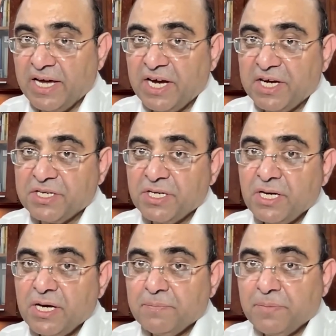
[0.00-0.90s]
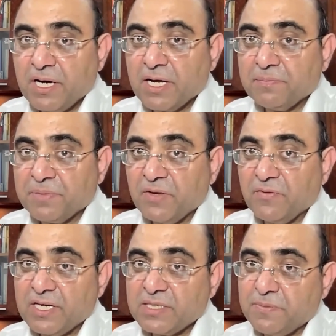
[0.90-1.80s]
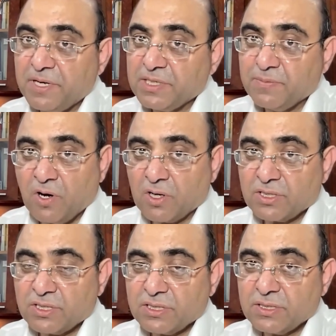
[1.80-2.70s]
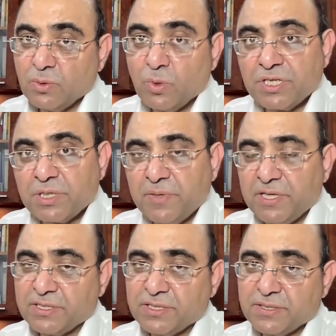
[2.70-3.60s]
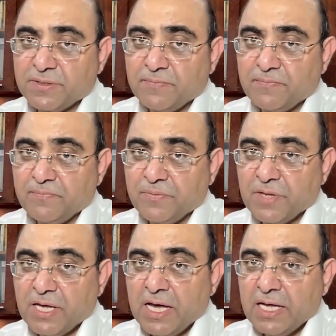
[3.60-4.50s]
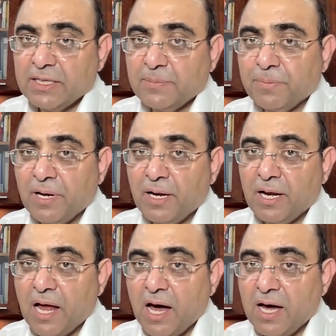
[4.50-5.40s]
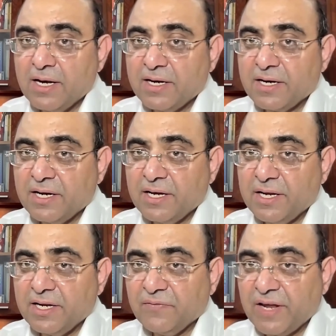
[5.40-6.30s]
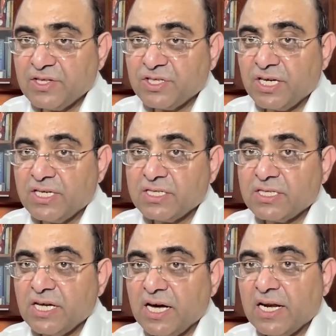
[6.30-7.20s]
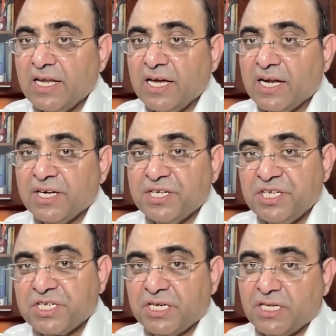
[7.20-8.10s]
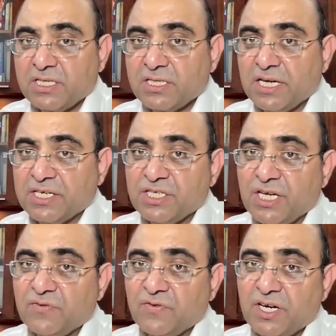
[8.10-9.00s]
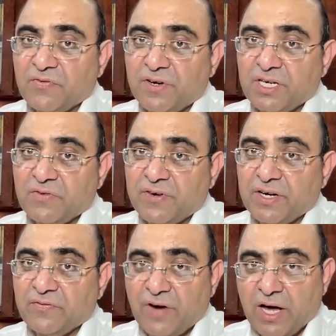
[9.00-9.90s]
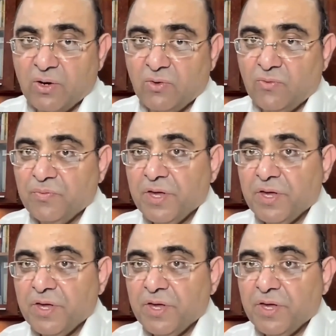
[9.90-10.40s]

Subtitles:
aid per previous benchmarks. What it means? The plan references earlier details, that is January 2025,